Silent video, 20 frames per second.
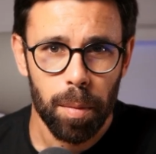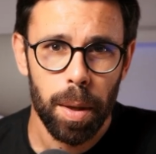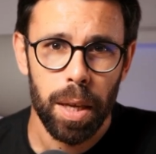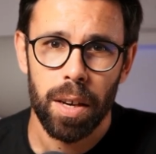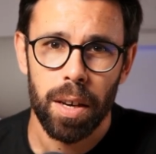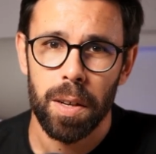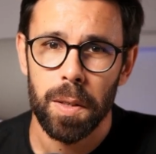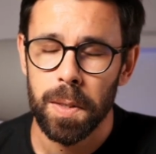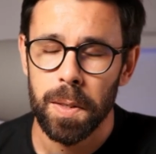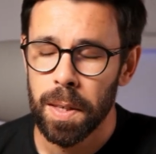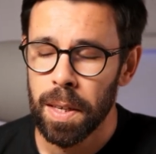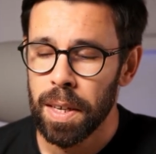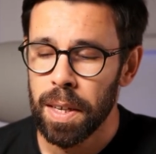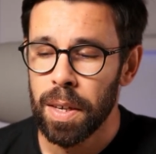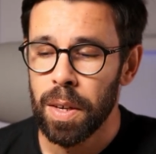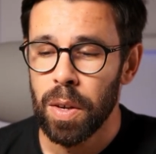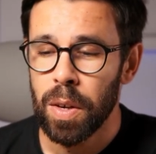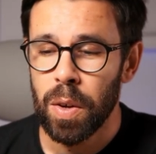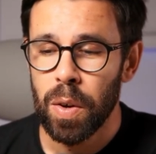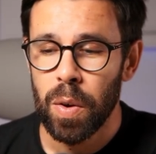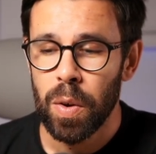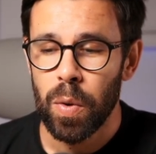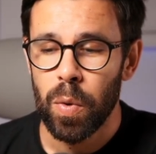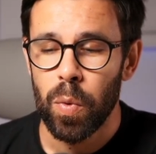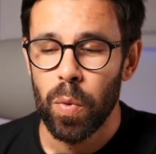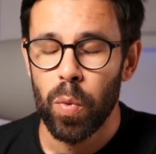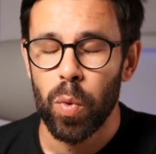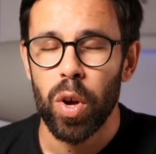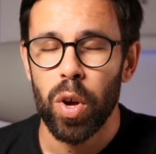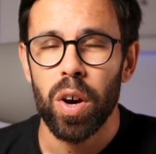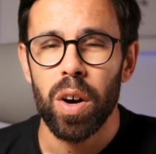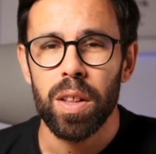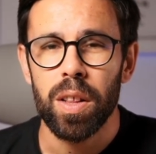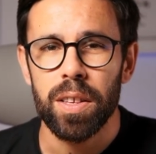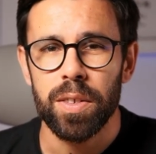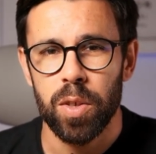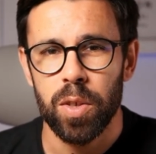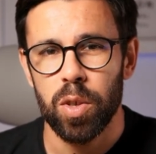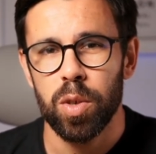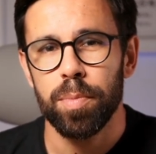because we all
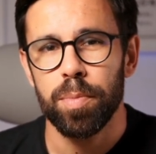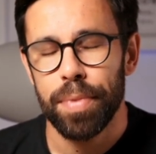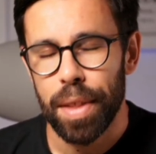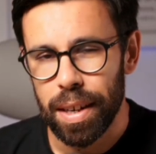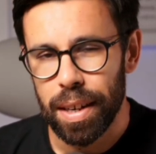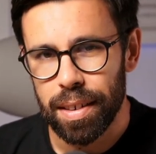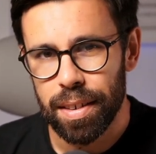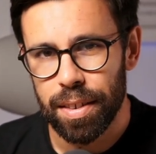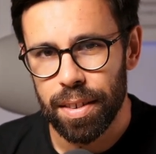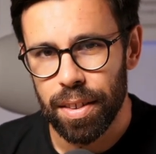assume that